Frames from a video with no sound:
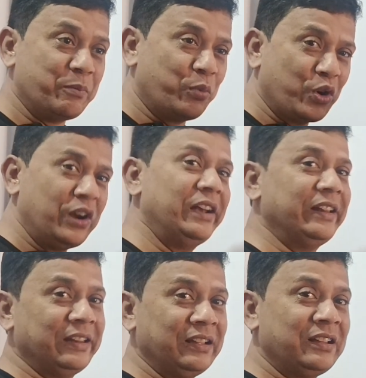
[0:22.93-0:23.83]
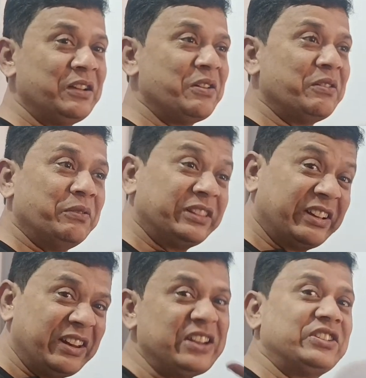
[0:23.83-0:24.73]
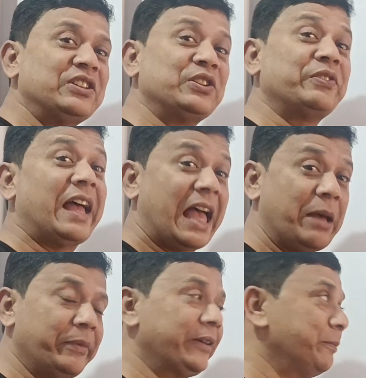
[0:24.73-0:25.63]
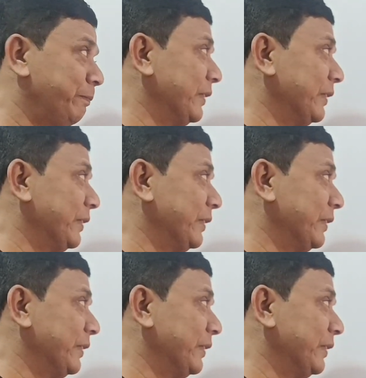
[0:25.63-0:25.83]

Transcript: embroiled in with great sense of hammer.